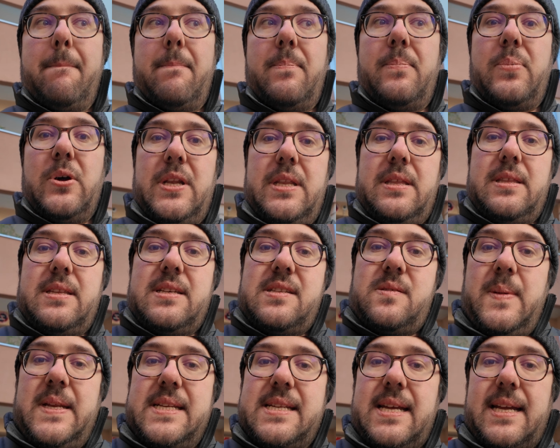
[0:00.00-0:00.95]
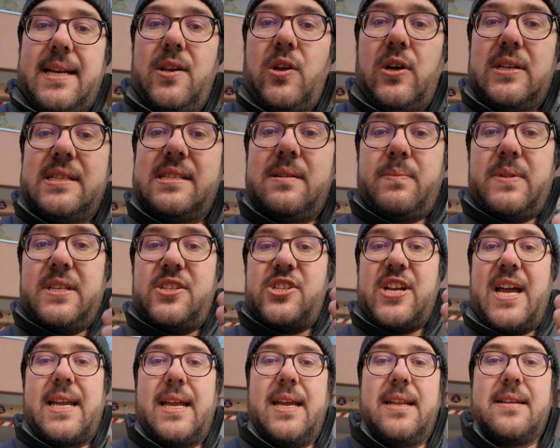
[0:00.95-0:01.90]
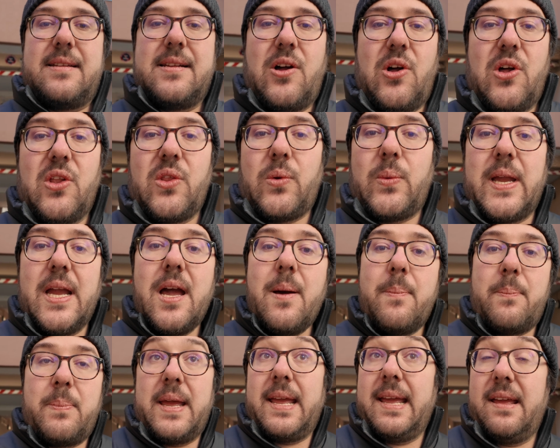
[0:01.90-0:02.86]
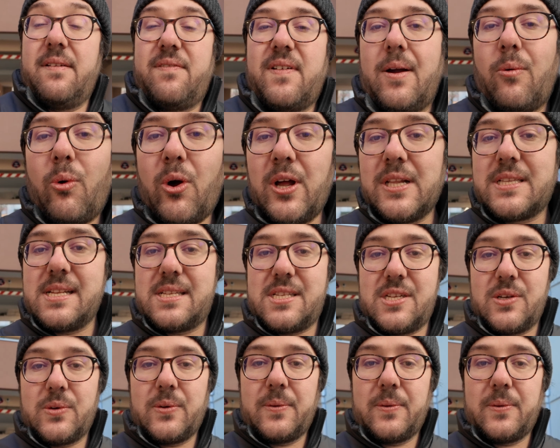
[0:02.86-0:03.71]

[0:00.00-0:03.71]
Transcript: but this means I cannot zip the jacket all the way up if I wanted to.